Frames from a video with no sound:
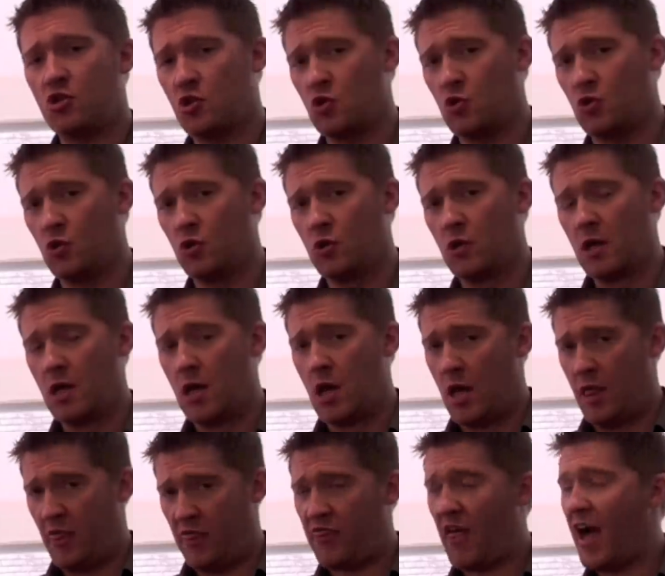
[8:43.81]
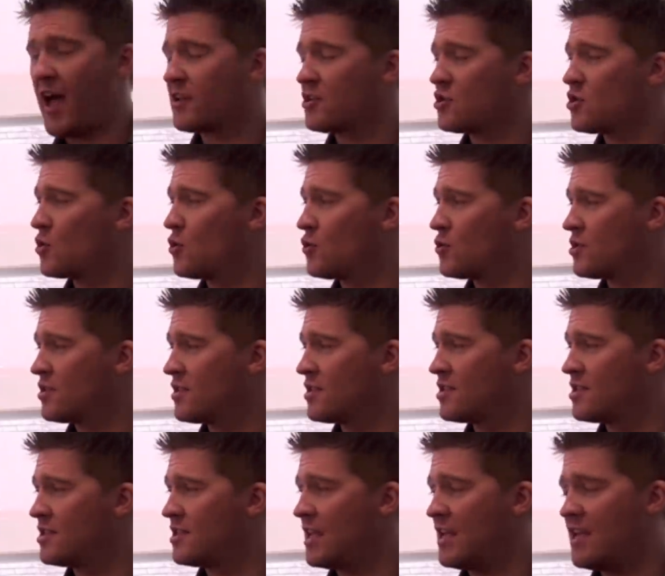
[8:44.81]
So thanks goes to
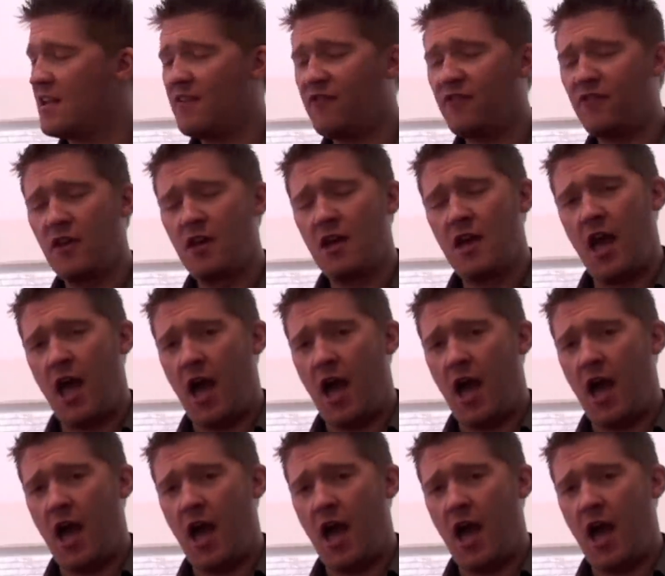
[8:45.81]
Steve.